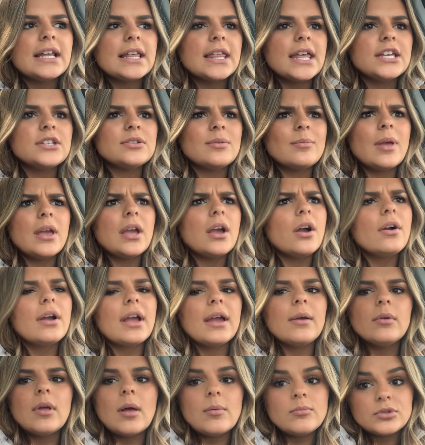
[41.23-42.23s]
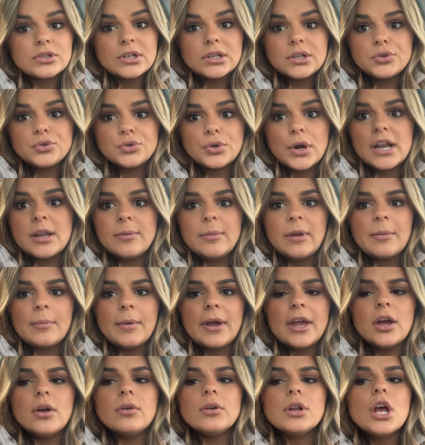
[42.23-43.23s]
so I'm like, okay, well, I'm just gonna try to make
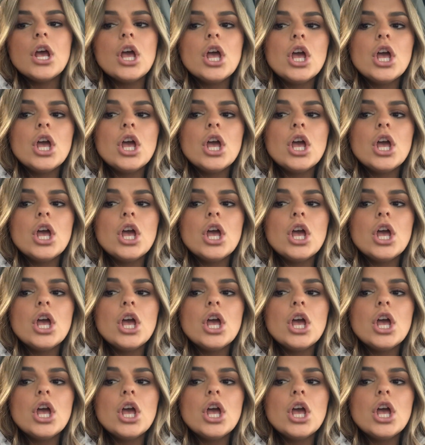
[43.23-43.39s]
my own.